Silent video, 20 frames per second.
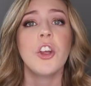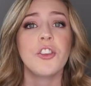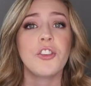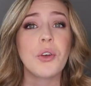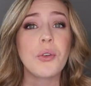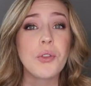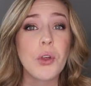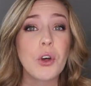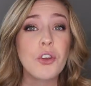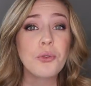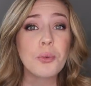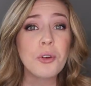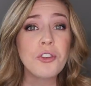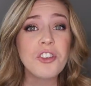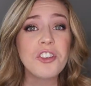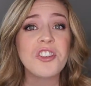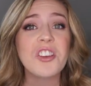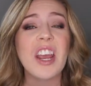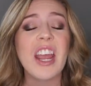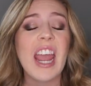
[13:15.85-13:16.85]
So those were
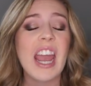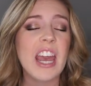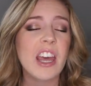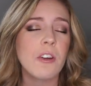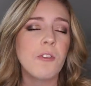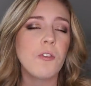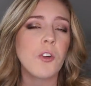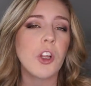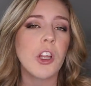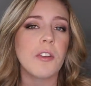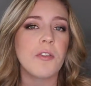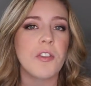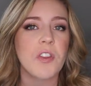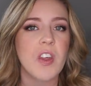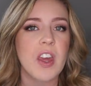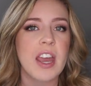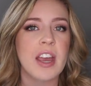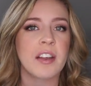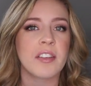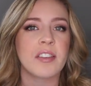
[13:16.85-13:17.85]
just a handful of
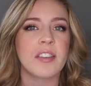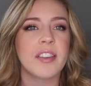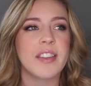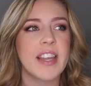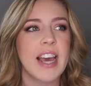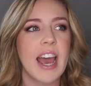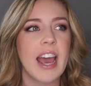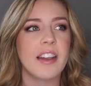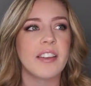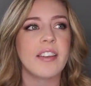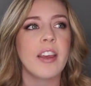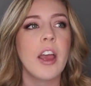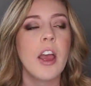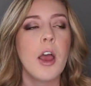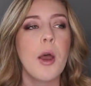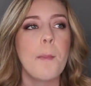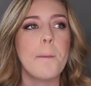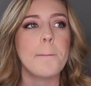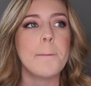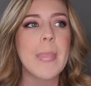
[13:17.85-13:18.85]
things that
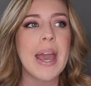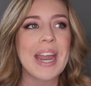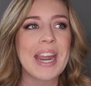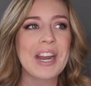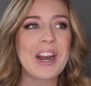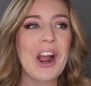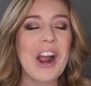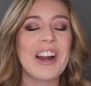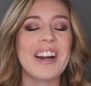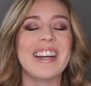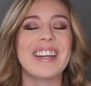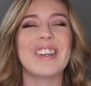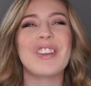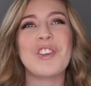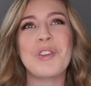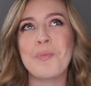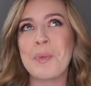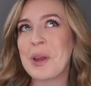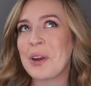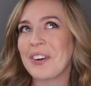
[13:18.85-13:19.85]
made our
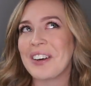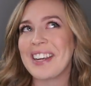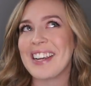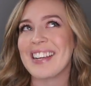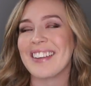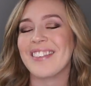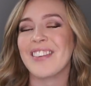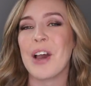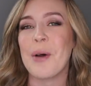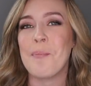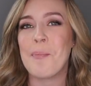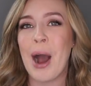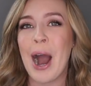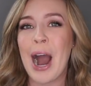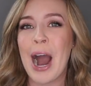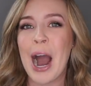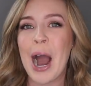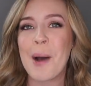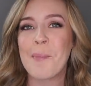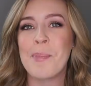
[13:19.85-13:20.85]
experience at
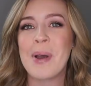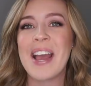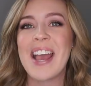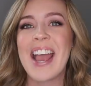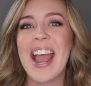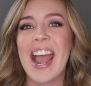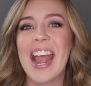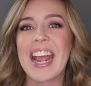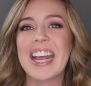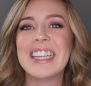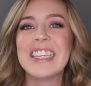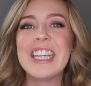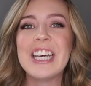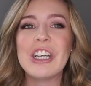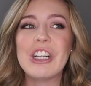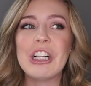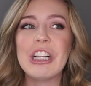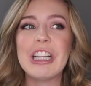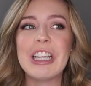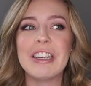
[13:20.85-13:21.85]
Pop a
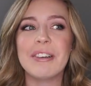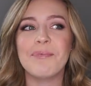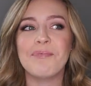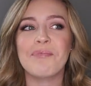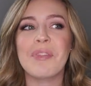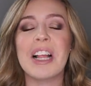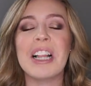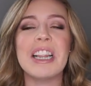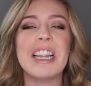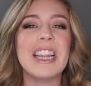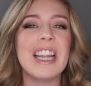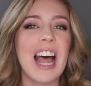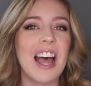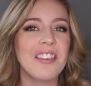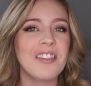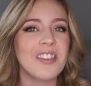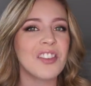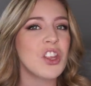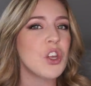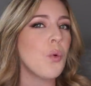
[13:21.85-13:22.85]
little
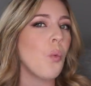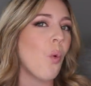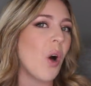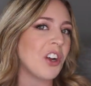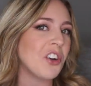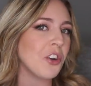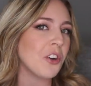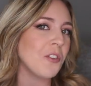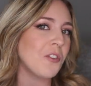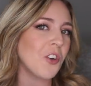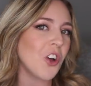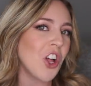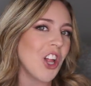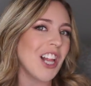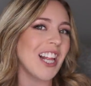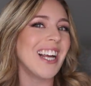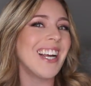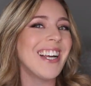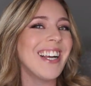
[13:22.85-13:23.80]
less than wonderful.